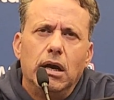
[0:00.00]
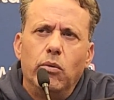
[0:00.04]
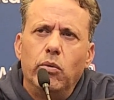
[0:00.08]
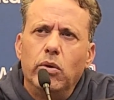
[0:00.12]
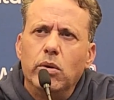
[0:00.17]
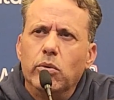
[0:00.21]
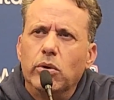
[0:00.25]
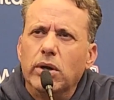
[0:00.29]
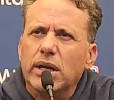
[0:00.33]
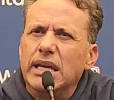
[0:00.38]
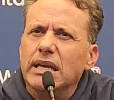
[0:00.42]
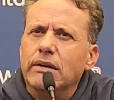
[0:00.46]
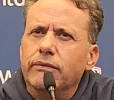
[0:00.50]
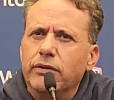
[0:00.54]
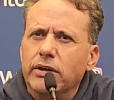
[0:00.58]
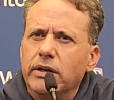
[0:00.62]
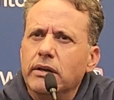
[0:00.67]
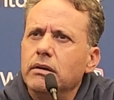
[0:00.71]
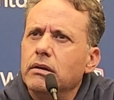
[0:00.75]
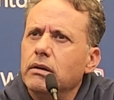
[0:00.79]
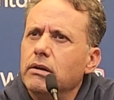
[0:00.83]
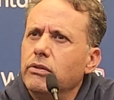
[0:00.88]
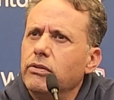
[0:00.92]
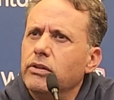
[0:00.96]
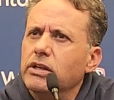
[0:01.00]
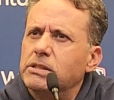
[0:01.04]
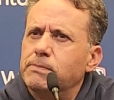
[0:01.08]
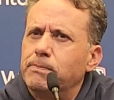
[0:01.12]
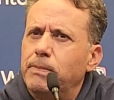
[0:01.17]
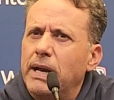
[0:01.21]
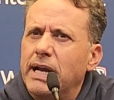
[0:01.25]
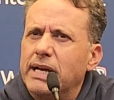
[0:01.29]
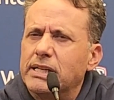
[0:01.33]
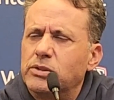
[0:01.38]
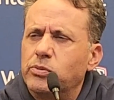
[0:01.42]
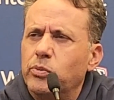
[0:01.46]
We were even this
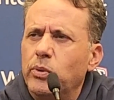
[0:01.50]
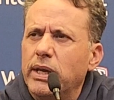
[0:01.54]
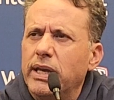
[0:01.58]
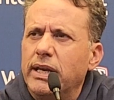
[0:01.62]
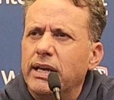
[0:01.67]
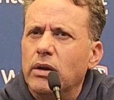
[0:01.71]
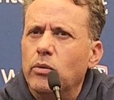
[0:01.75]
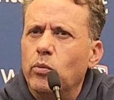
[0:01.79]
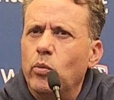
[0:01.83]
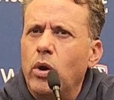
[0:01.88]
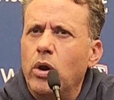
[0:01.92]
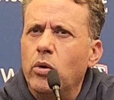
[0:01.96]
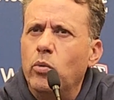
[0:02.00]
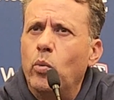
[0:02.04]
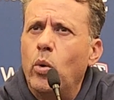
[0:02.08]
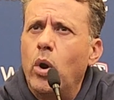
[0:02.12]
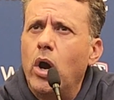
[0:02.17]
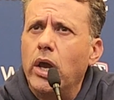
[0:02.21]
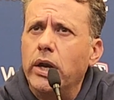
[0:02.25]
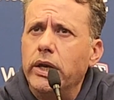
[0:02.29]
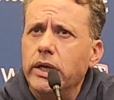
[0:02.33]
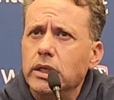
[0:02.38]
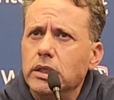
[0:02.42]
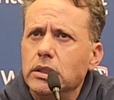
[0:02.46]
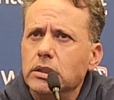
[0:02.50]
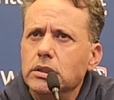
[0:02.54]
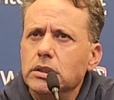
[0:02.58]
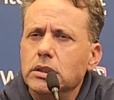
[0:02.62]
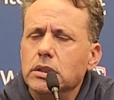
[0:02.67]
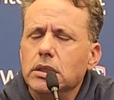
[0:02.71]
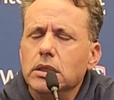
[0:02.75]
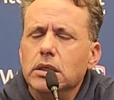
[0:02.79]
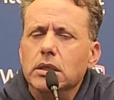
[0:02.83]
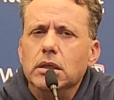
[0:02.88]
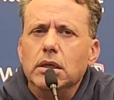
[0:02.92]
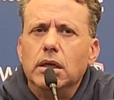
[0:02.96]
past week at 1-1.
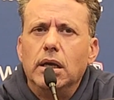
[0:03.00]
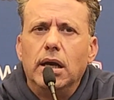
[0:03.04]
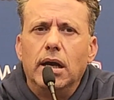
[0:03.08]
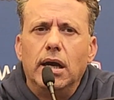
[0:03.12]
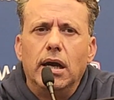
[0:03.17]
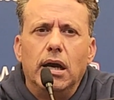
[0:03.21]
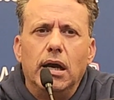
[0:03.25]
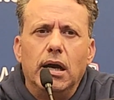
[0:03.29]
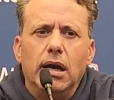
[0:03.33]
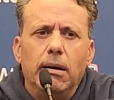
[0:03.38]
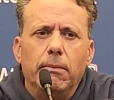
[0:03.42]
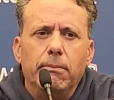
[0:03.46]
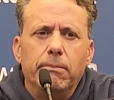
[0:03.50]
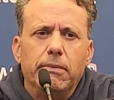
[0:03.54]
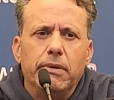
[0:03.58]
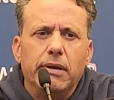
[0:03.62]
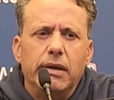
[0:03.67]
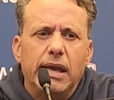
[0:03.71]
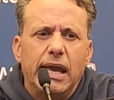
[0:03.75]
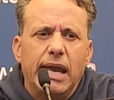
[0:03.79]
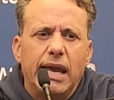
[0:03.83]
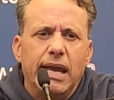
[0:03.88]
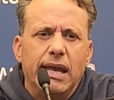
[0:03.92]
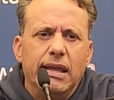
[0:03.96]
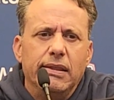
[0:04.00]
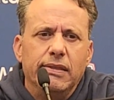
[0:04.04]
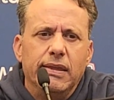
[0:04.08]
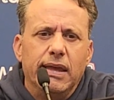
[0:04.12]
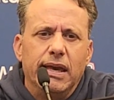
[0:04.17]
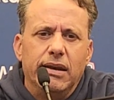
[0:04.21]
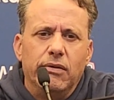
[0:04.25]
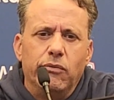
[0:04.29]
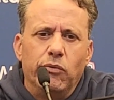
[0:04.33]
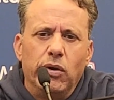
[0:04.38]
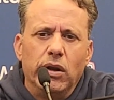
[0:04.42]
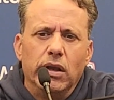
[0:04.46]
And
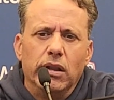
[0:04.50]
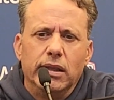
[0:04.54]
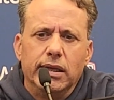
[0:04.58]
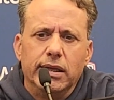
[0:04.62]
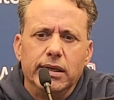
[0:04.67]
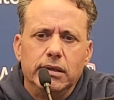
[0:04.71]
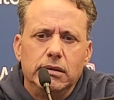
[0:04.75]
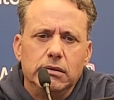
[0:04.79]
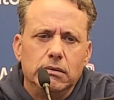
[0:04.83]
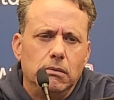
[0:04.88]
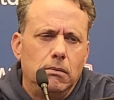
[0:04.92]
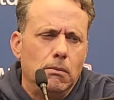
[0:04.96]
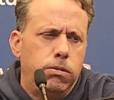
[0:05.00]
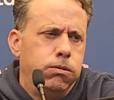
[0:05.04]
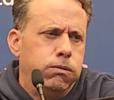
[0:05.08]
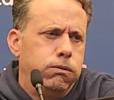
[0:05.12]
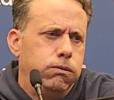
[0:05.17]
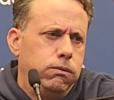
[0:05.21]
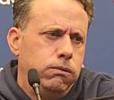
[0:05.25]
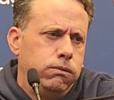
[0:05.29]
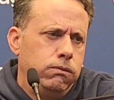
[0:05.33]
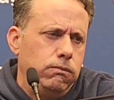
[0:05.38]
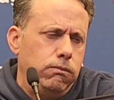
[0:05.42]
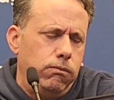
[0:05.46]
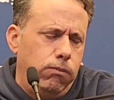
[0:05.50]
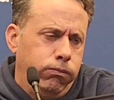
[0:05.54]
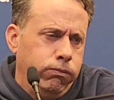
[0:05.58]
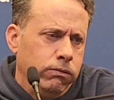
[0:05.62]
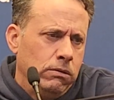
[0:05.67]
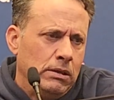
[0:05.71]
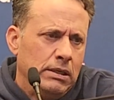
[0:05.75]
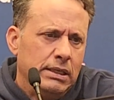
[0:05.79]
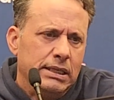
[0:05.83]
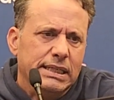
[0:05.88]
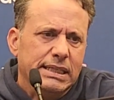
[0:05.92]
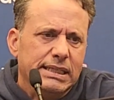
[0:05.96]
then really,
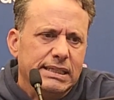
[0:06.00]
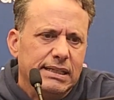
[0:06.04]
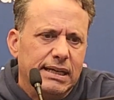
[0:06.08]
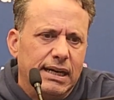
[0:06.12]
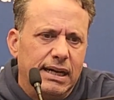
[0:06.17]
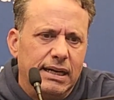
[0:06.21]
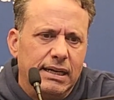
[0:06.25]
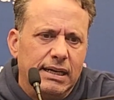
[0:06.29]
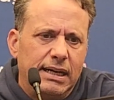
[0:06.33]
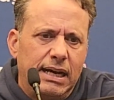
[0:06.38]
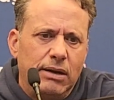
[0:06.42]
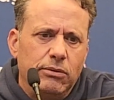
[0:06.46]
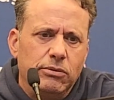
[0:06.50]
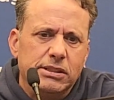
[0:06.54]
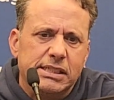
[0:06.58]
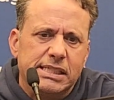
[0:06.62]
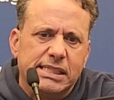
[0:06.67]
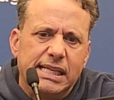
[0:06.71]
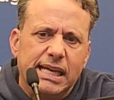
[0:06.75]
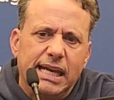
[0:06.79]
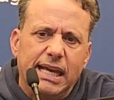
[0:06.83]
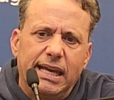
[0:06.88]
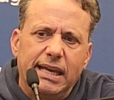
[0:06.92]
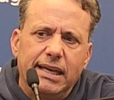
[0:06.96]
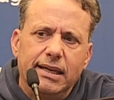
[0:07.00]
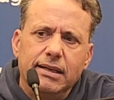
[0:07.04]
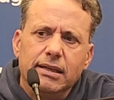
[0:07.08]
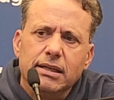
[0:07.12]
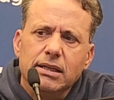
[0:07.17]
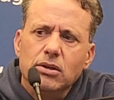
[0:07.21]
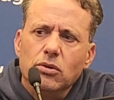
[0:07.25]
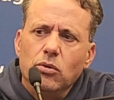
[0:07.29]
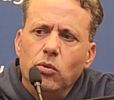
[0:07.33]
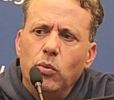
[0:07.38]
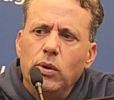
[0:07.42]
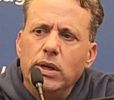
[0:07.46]
I would
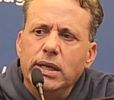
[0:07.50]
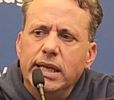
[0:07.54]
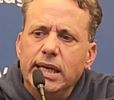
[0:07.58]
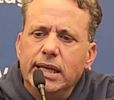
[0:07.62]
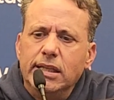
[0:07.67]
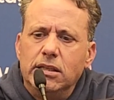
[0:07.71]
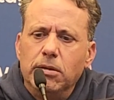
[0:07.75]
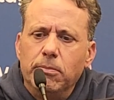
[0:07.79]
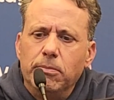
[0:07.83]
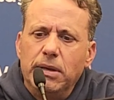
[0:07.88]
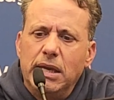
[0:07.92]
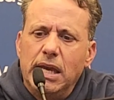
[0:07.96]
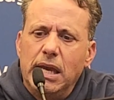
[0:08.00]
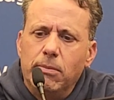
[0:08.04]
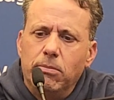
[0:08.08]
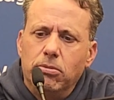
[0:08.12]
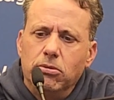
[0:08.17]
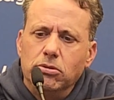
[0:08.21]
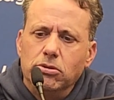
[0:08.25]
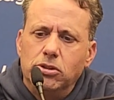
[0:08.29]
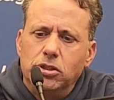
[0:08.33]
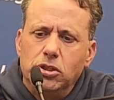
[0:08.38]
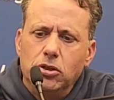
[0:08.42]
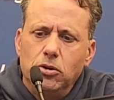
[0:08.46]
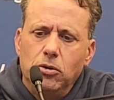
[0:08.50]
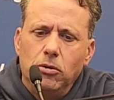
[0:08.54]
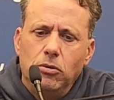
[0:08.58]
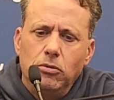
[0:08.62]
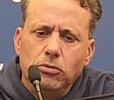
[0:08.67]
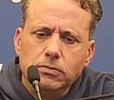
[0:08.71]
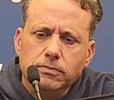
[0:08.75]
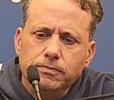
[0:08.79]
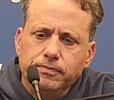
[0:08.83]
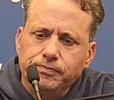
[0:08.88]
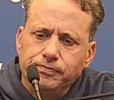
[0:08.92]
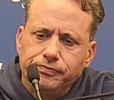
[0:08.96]
say, we need to be able
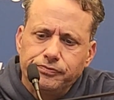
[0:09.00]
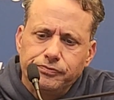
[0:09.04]
to,